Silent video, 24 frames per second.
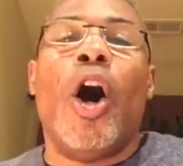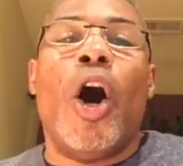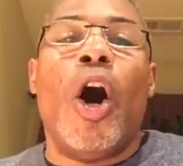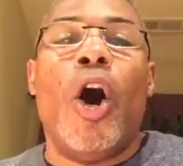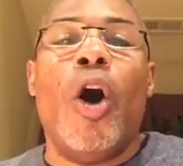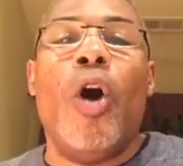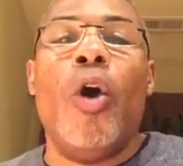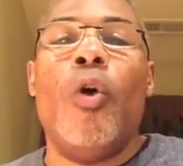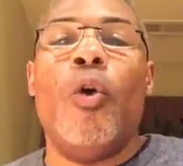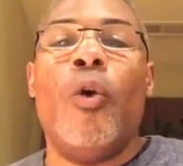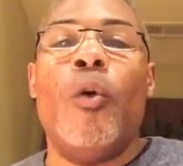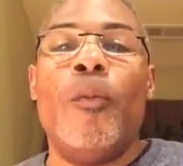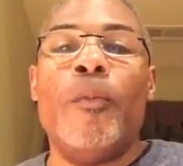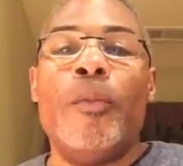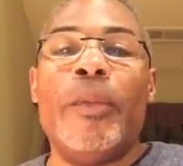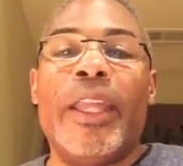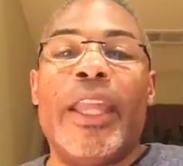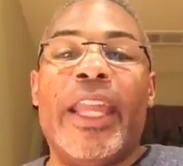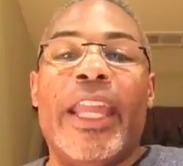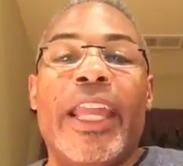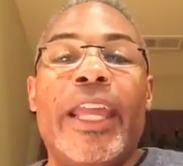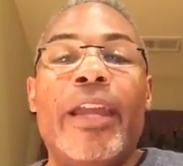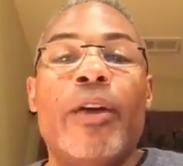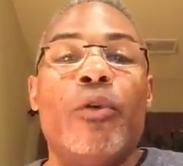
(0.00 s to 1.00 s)
Oh,
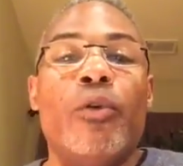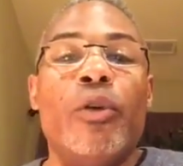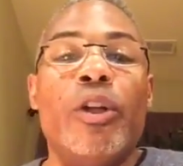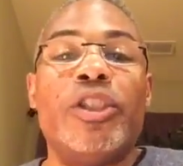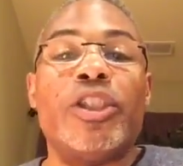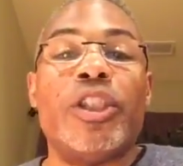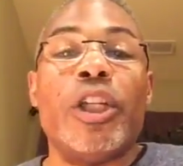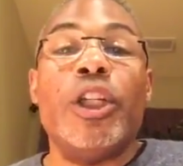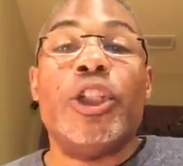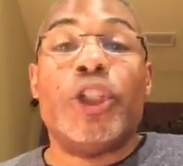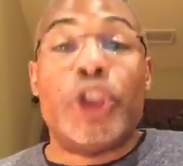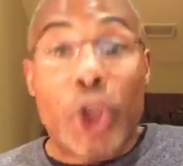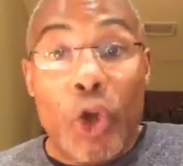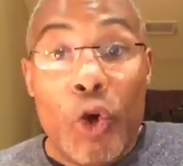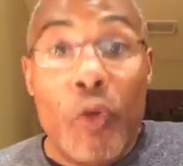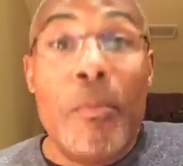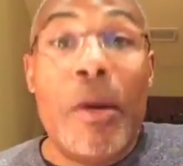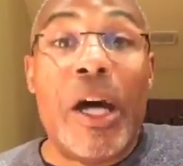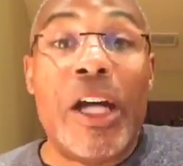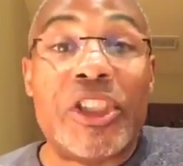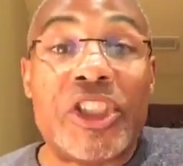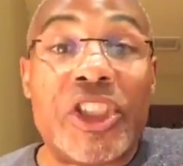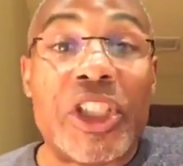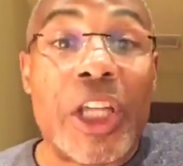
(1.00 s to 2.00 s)
it was 2
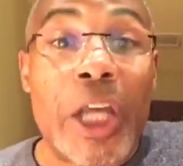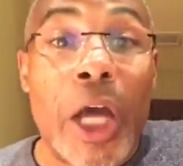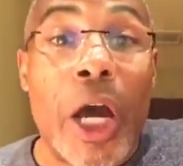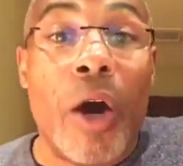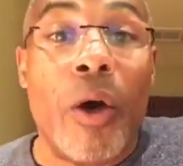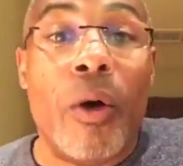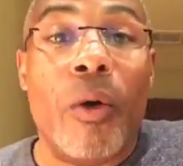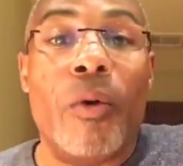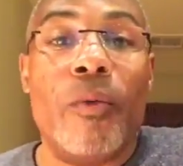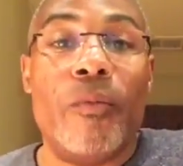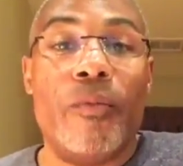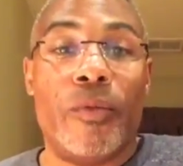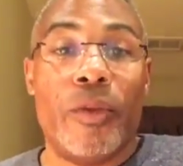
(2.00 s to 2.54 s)
months ago.